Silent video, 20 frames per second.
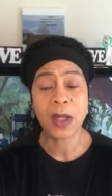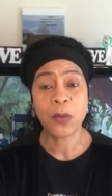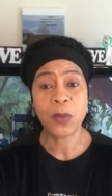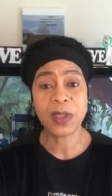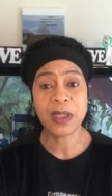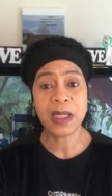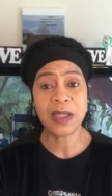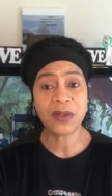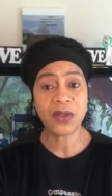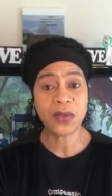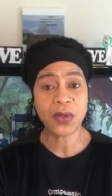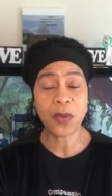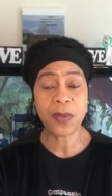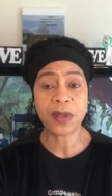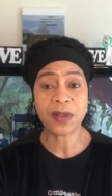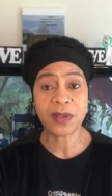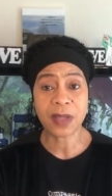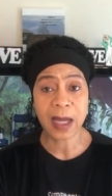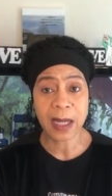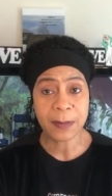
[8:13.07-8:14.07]
We need to know the
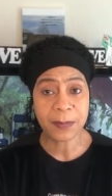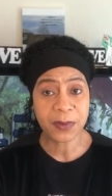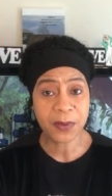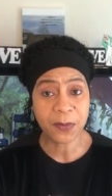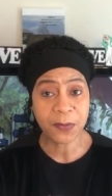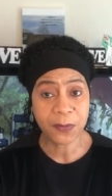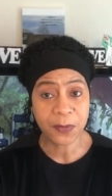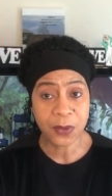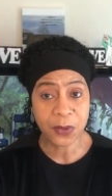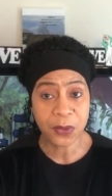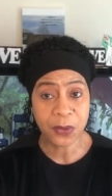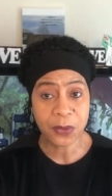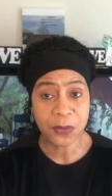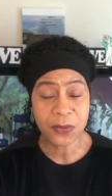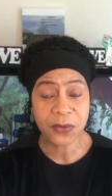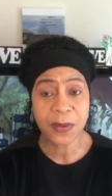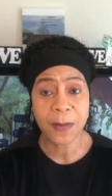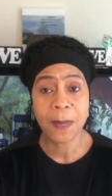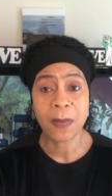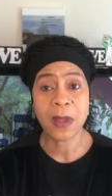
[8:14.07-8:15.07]
types of
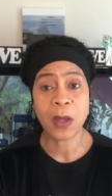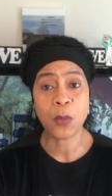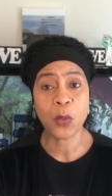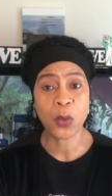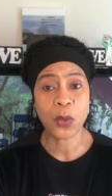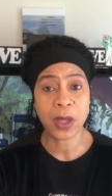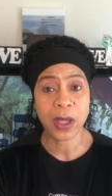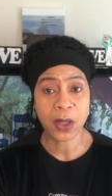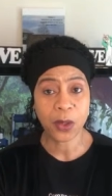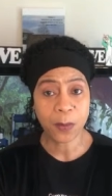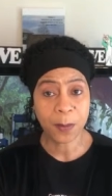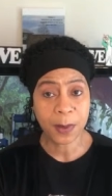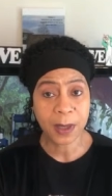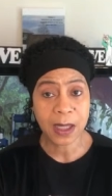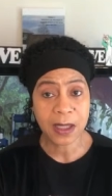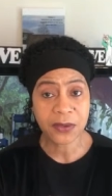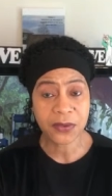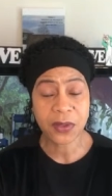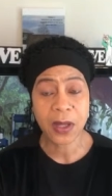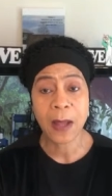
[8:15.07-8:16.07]
foods that will help
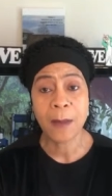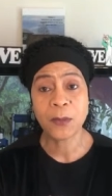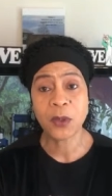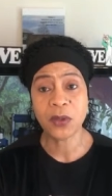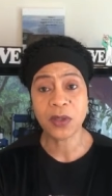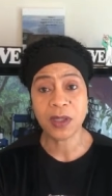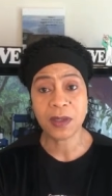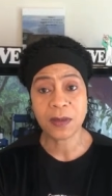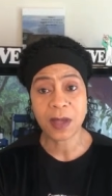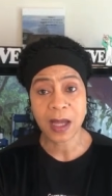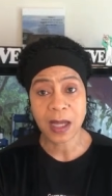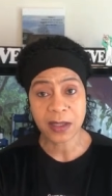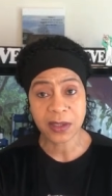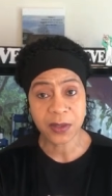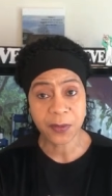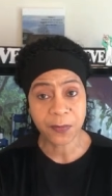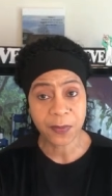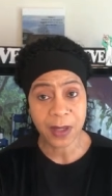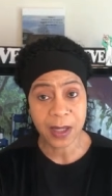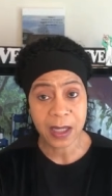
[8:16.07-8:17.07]
us to
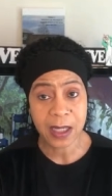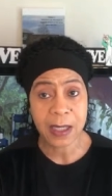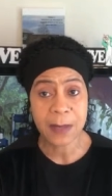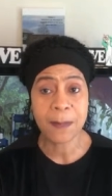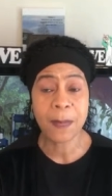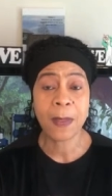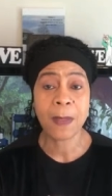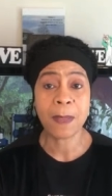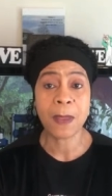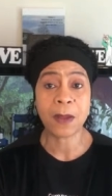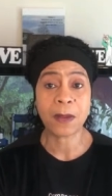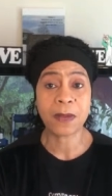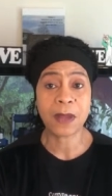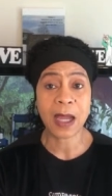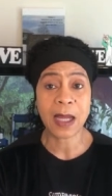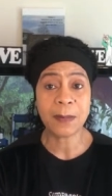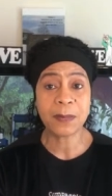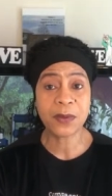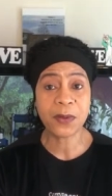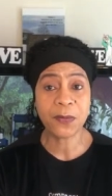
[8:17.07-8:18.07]
detoxify, the
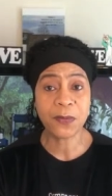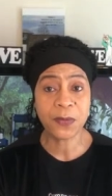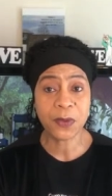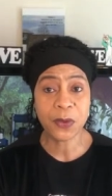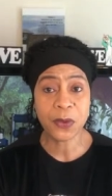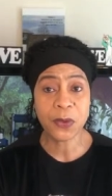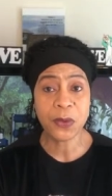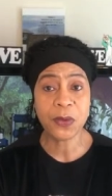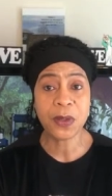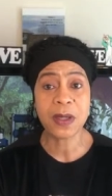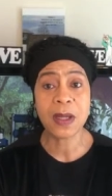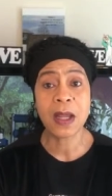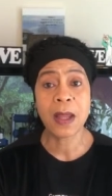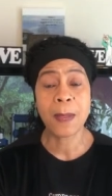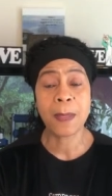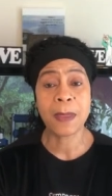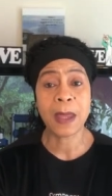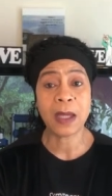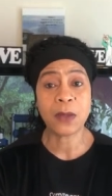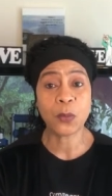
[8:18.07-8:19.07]
types of food
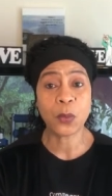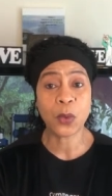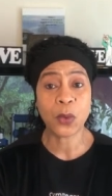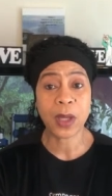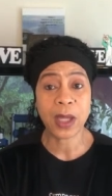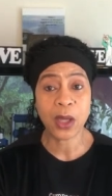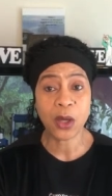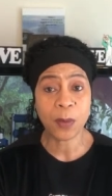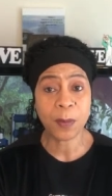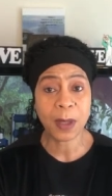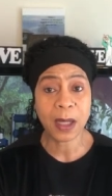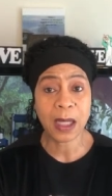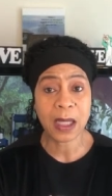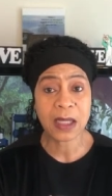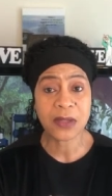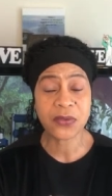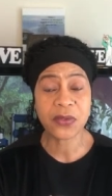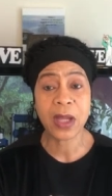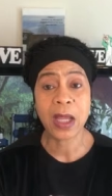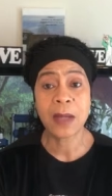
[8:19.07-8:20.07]
that will help
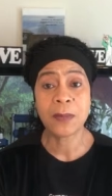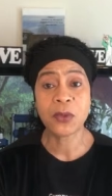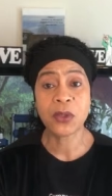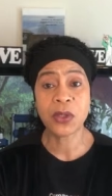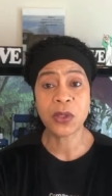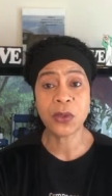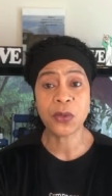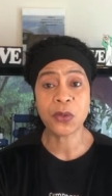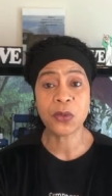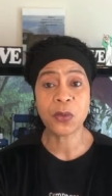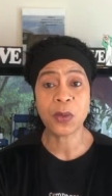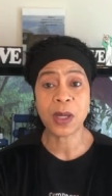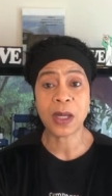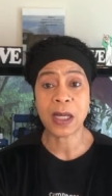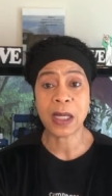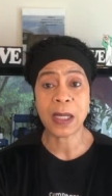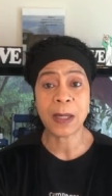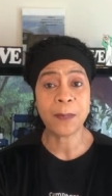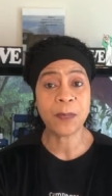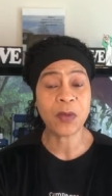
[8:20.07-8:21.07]
us to
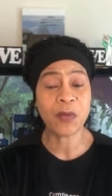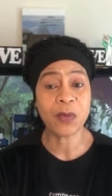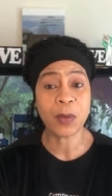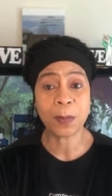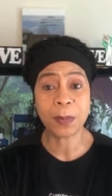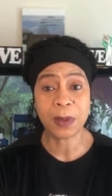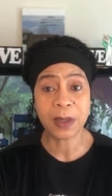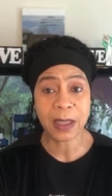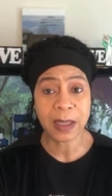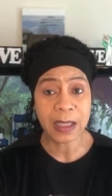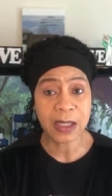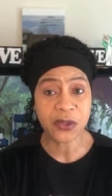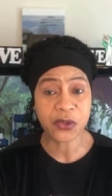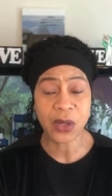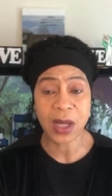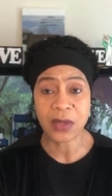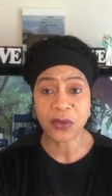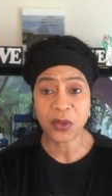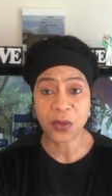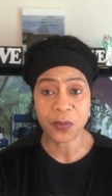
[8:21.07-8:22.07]
replenish
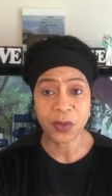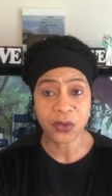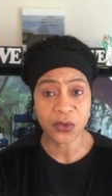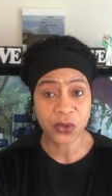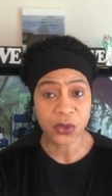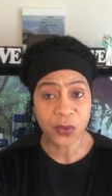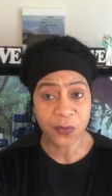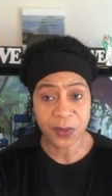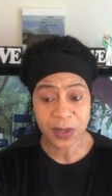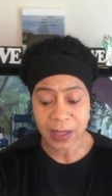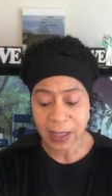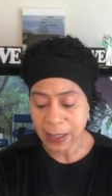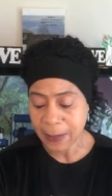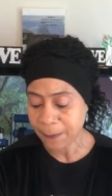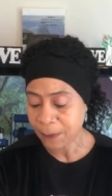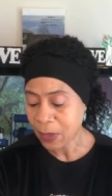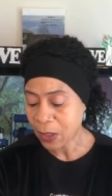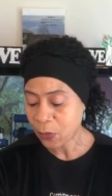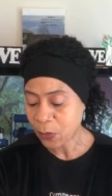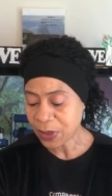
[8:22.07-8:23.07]
and to rejuvenate.
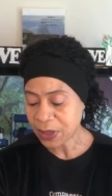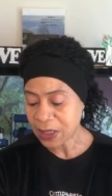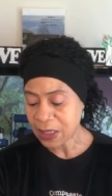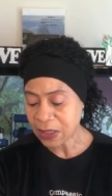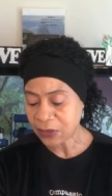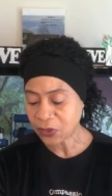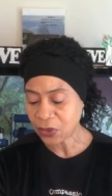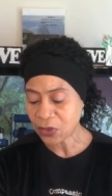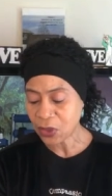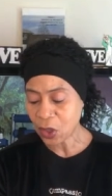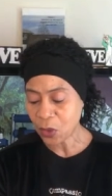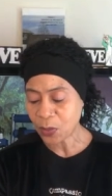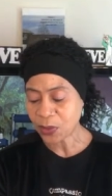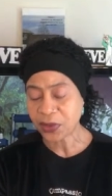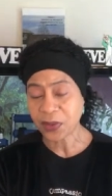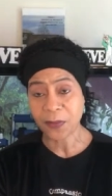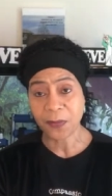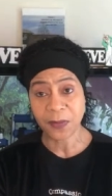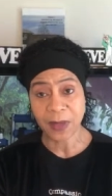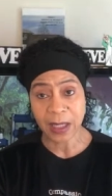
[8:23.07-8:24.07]
We need to know
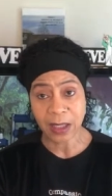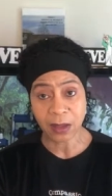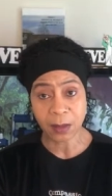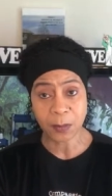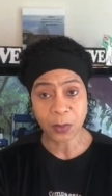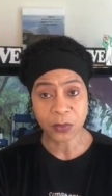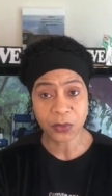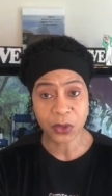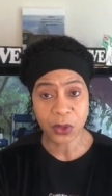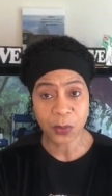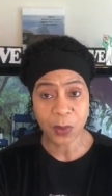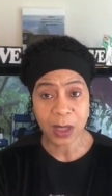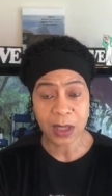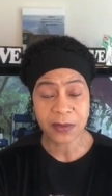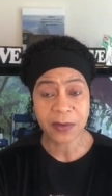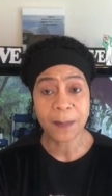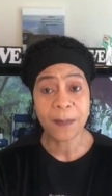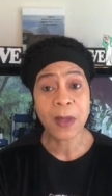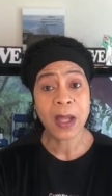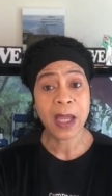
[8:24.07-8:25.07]
what's available to us.